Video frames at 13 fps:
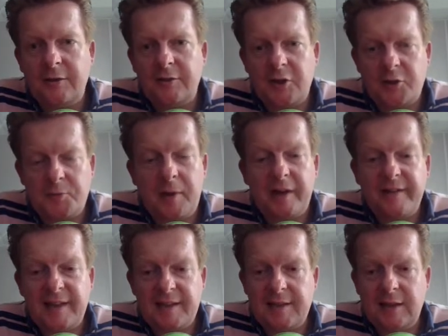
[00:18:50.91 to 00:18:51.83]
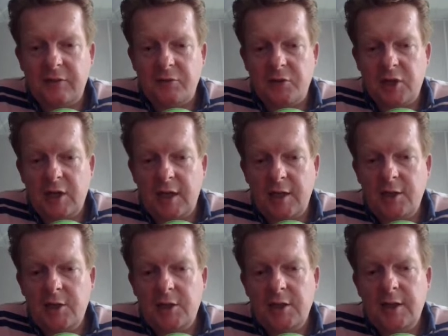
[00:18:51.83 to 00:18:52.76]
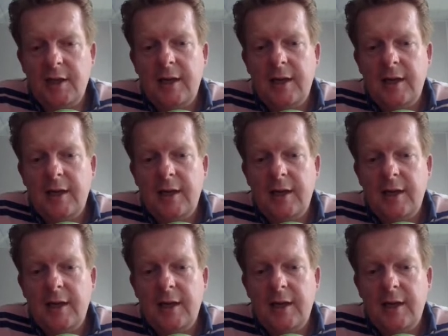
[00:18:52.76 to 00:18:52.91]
does PITest need to change.